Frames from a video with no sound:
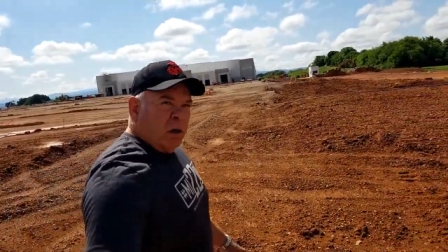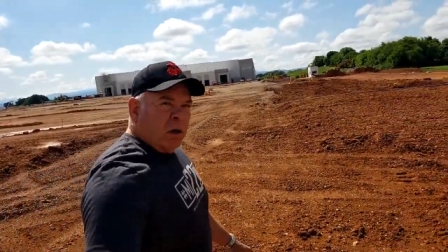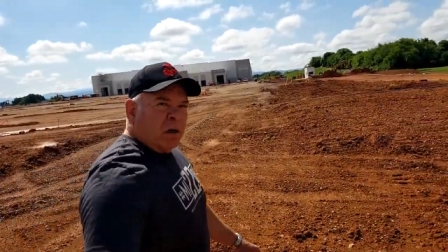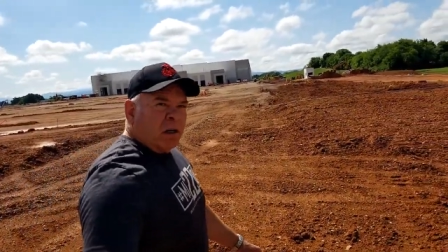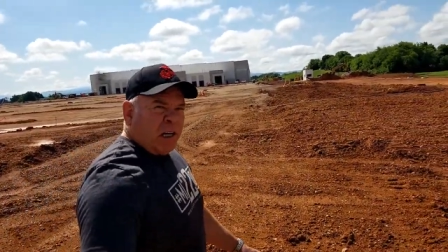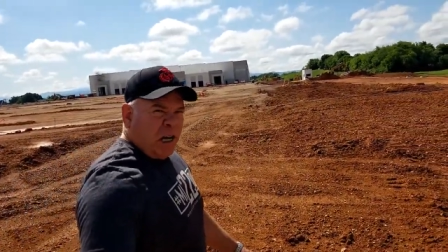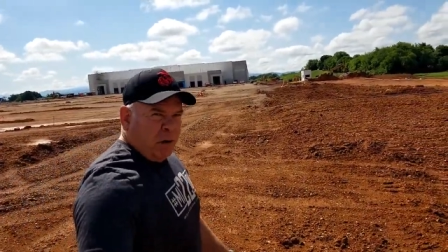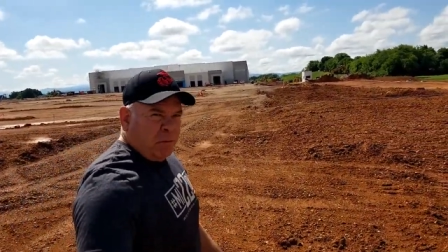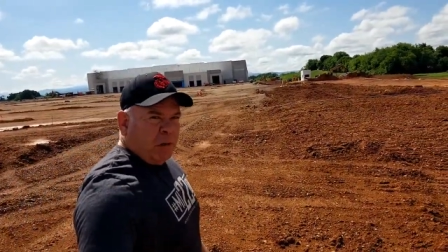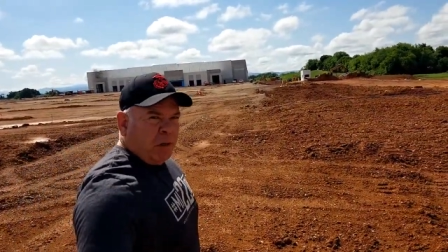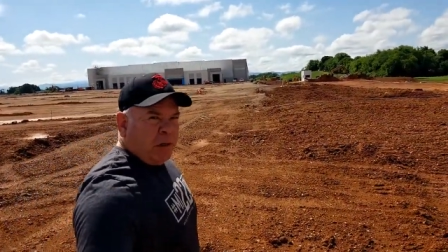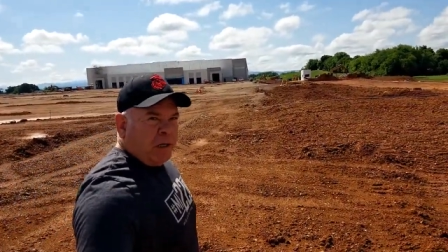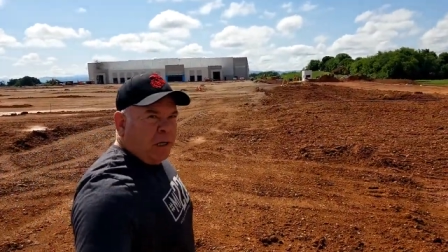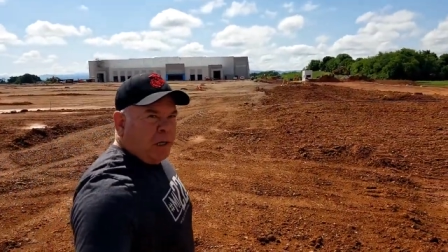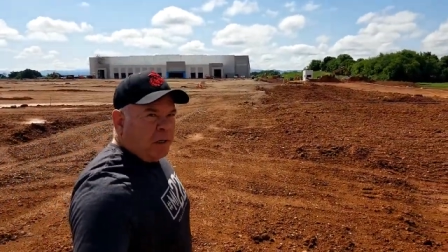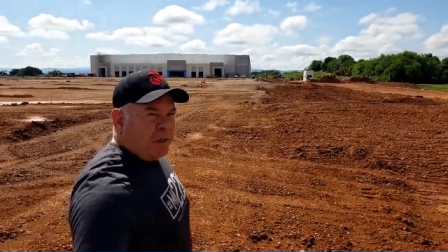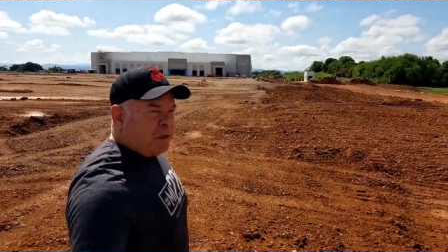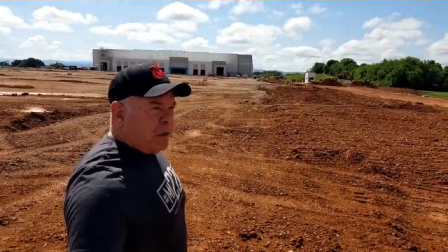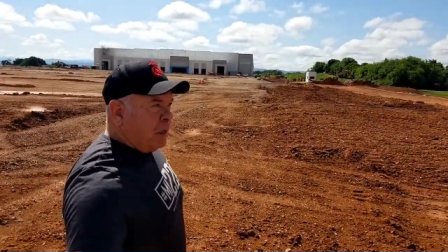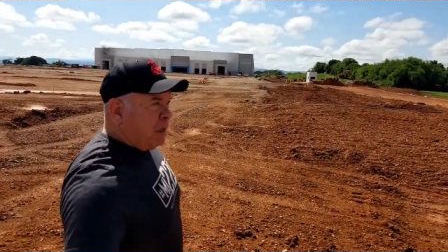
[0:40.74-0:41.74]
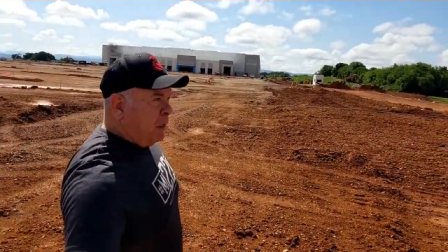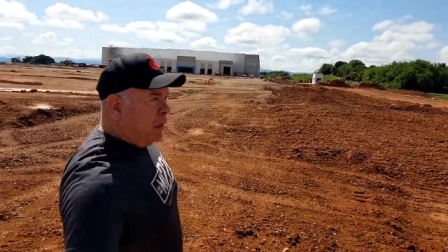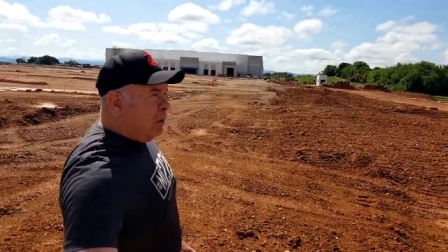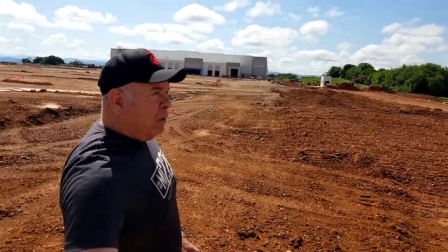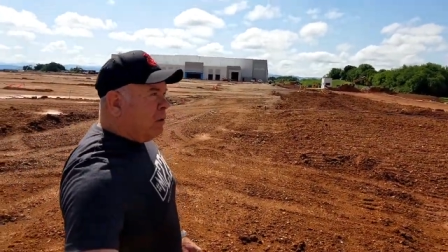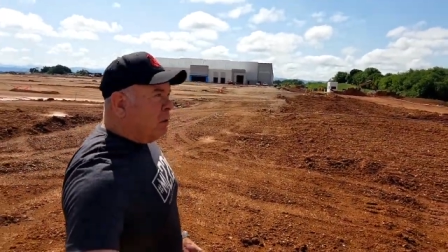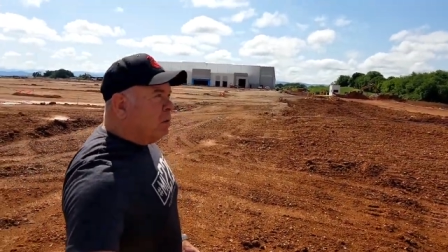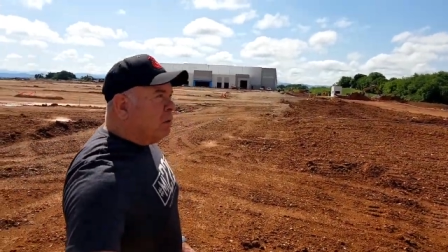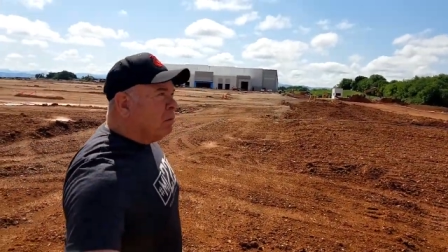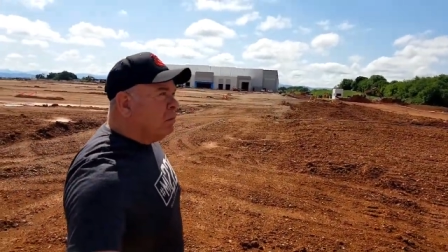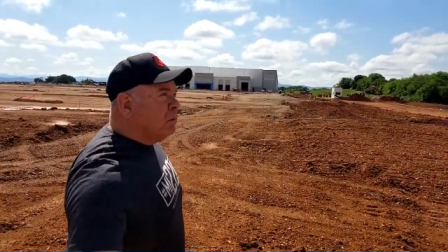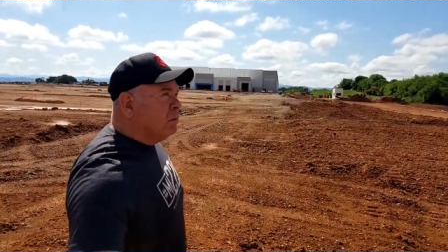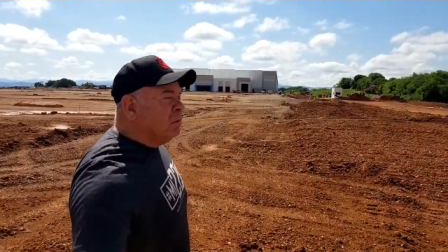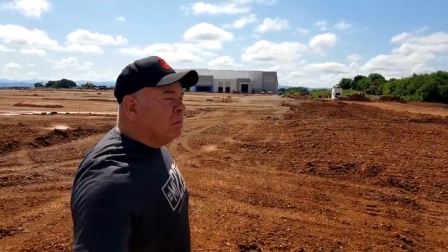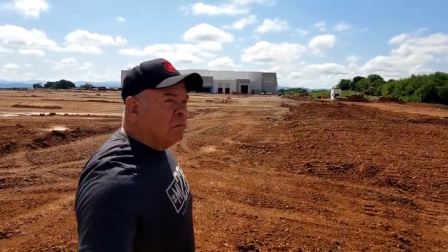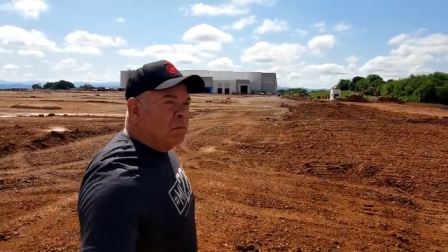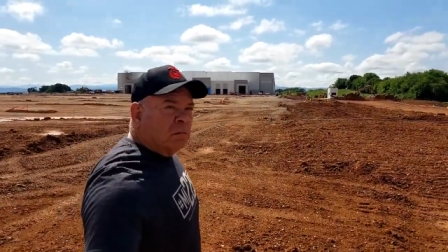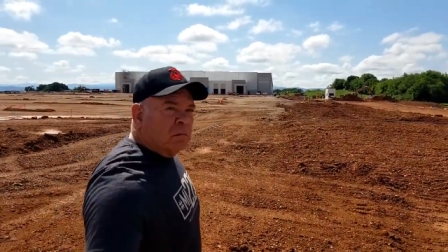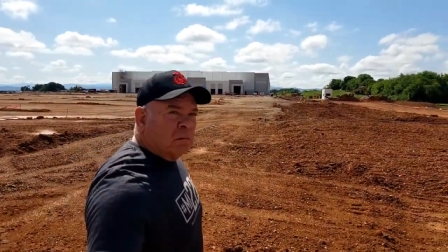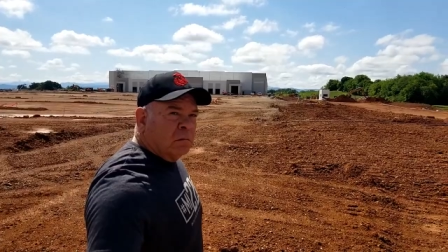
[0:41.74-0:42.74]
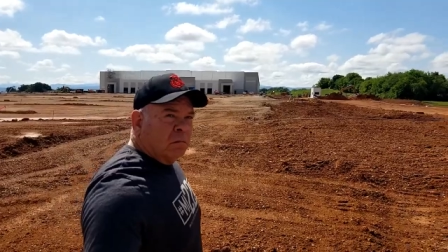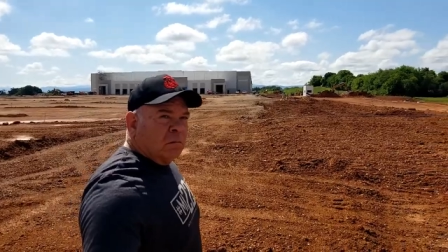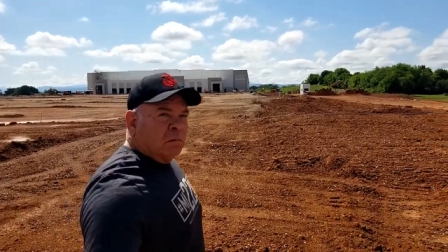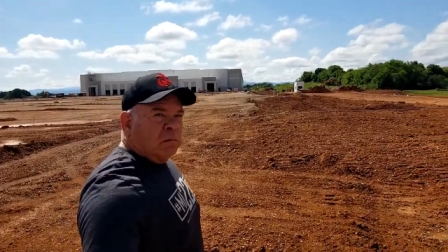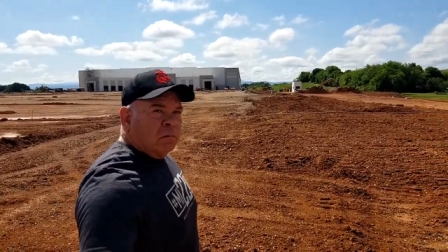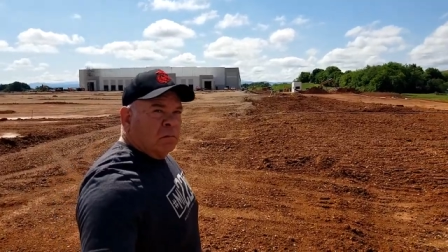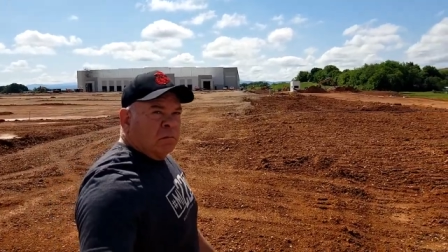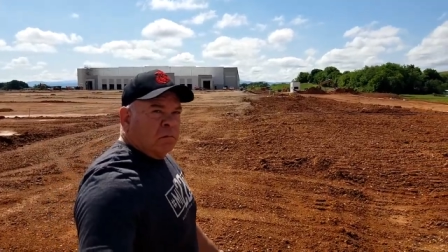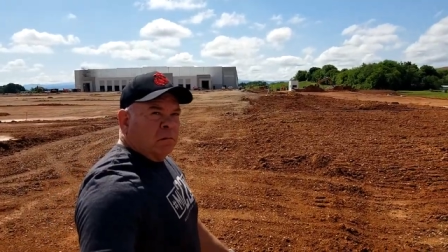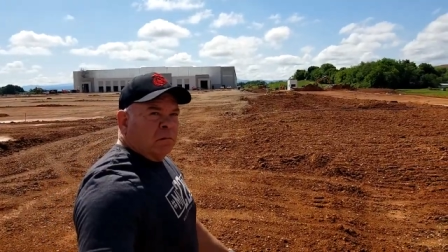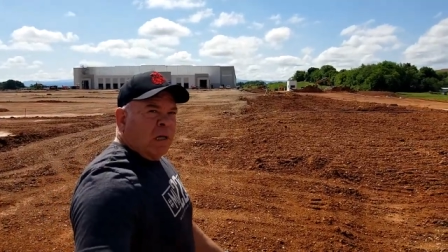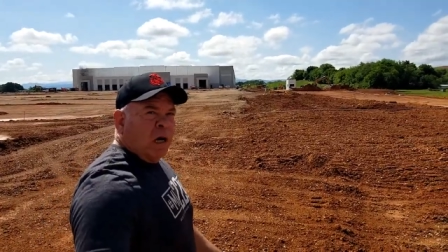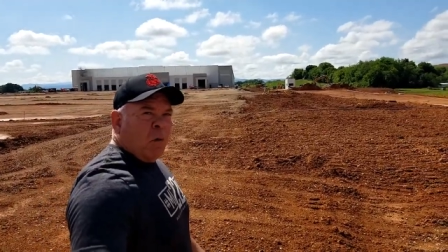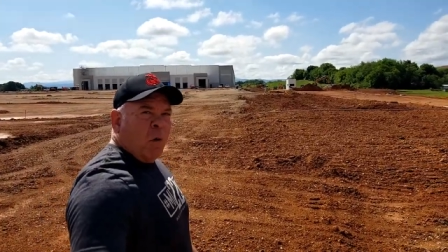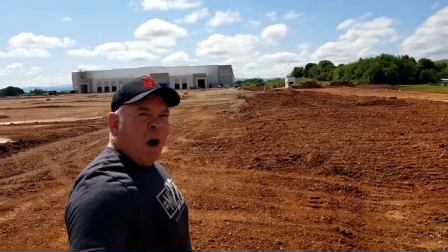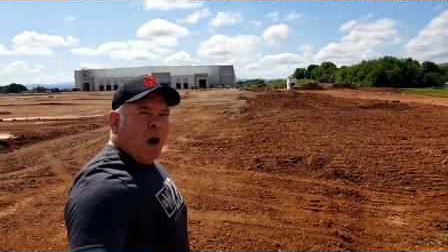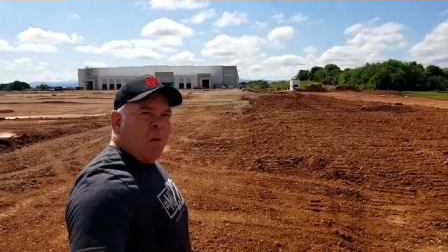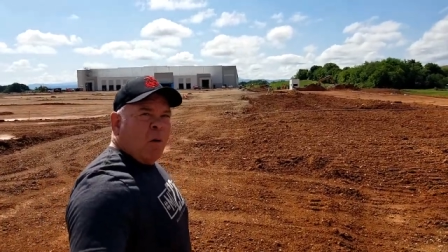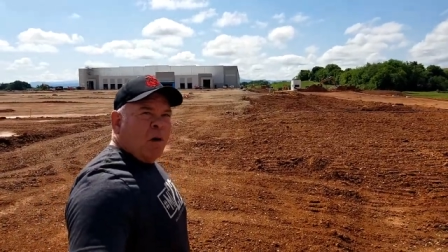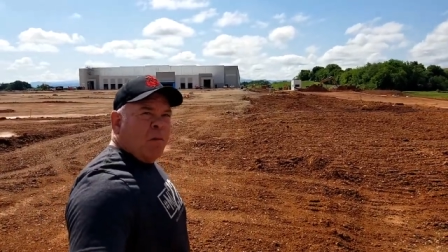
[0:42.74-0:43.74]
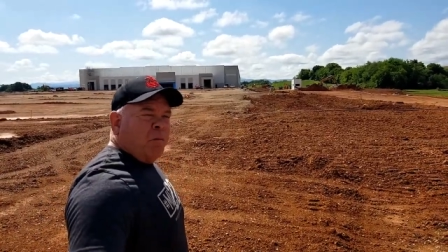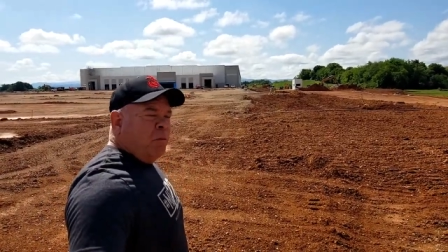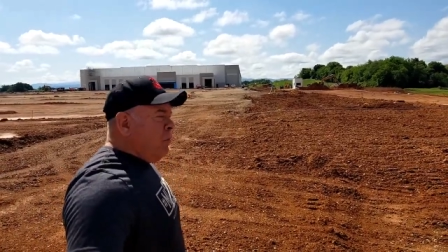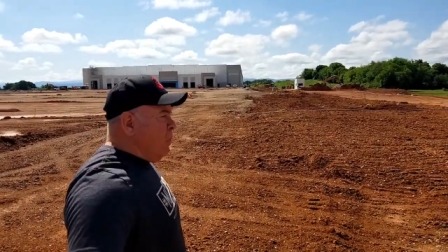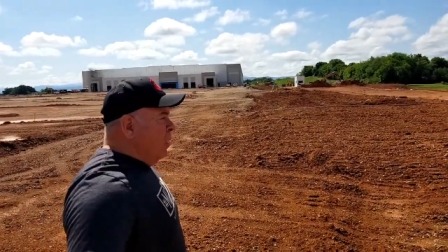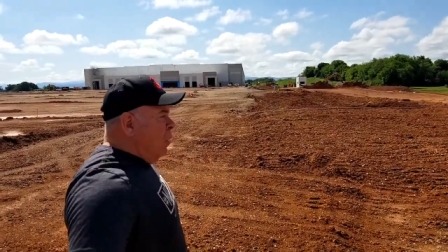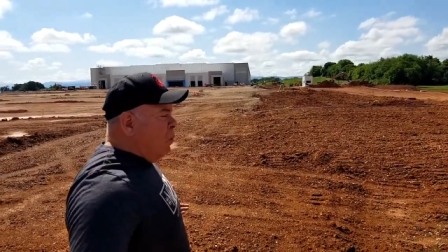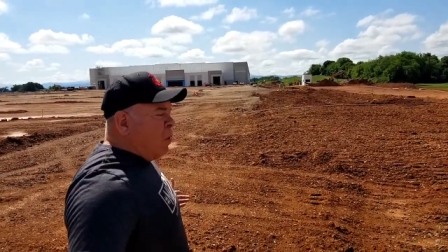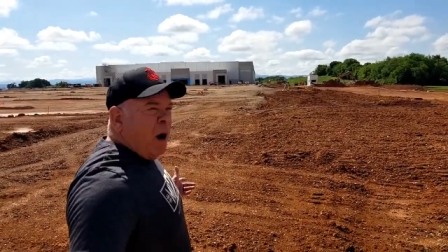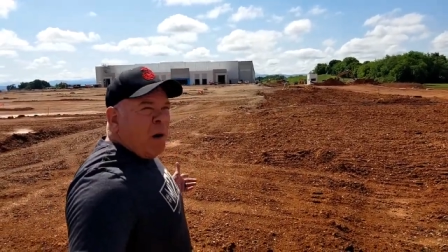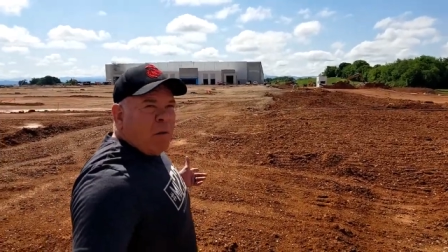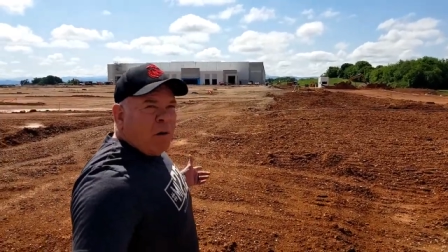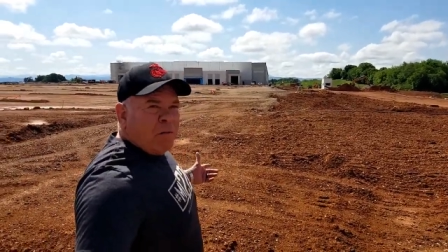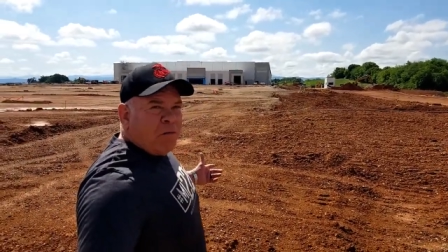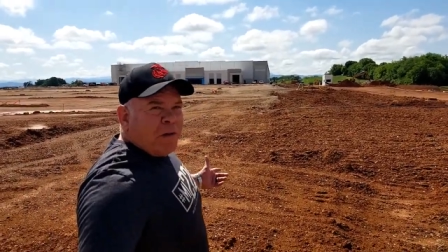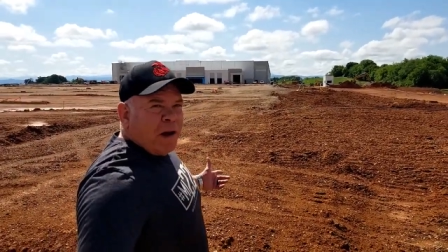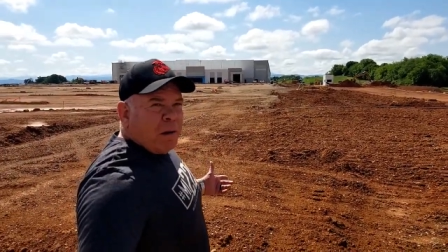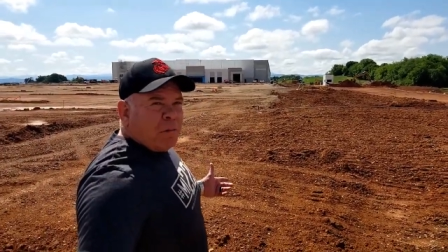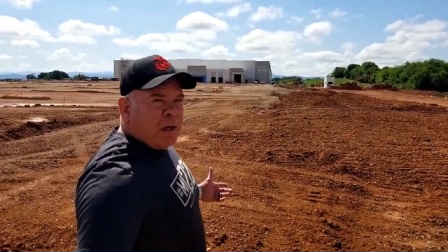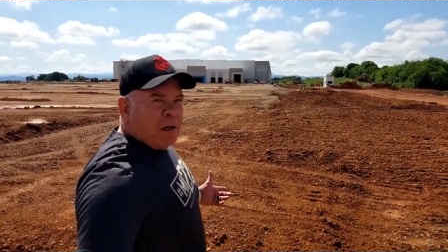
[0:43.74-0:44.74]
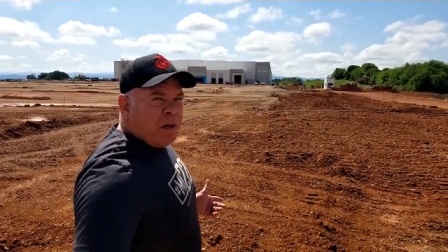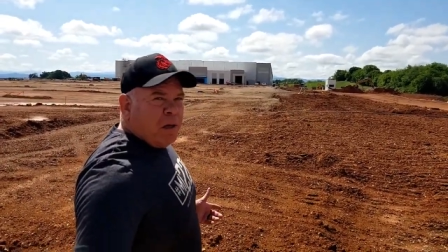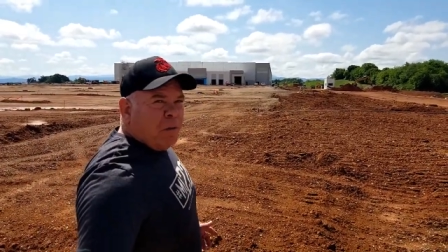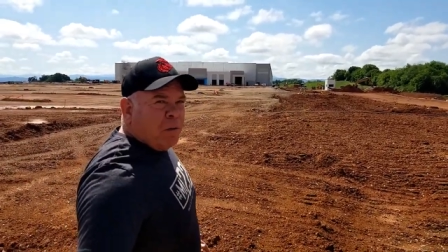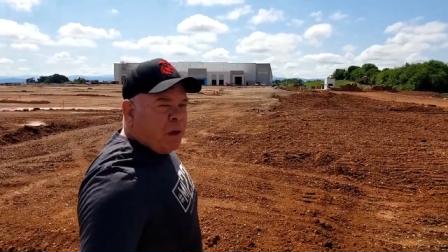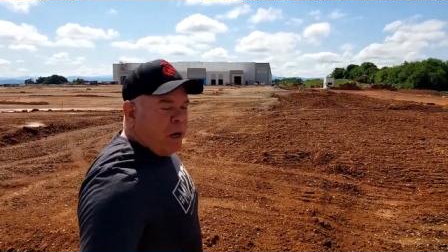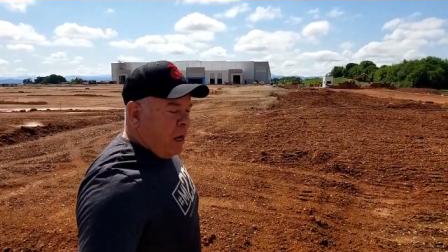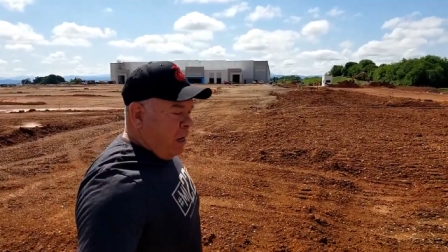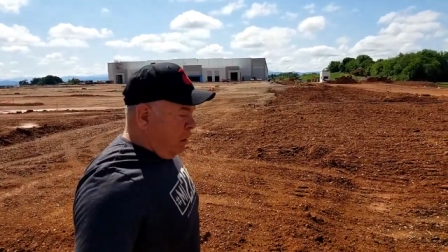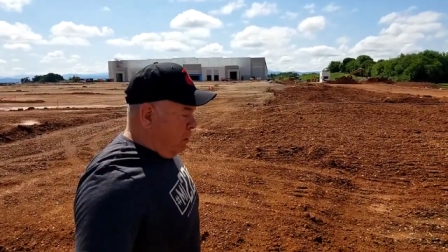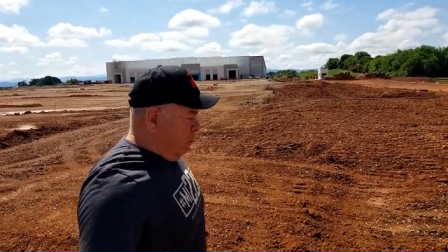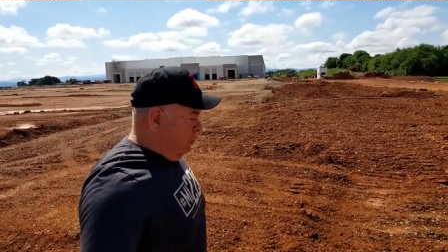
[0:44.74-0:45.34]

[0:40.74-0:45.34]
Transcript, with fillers: to come to Tennessee. Now, why would, why would a family do that?